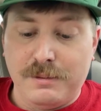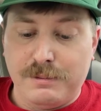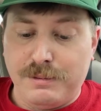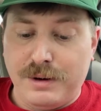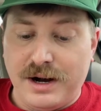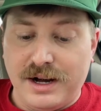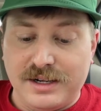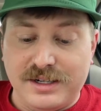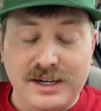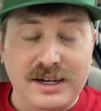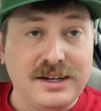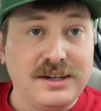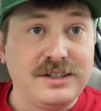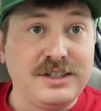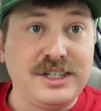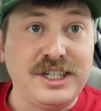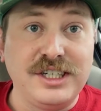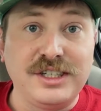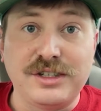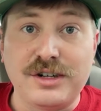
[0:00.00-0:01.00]
But
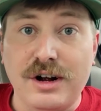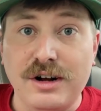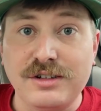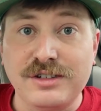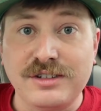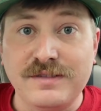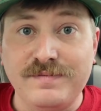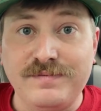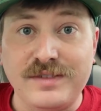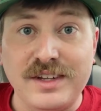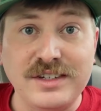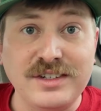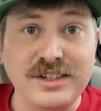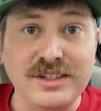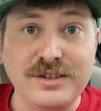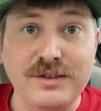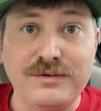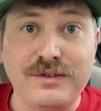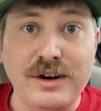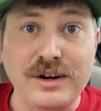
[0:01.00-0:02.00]
cheese curds, this
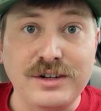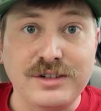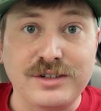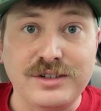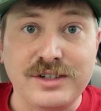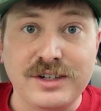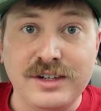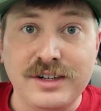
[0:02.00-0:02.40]
is a first.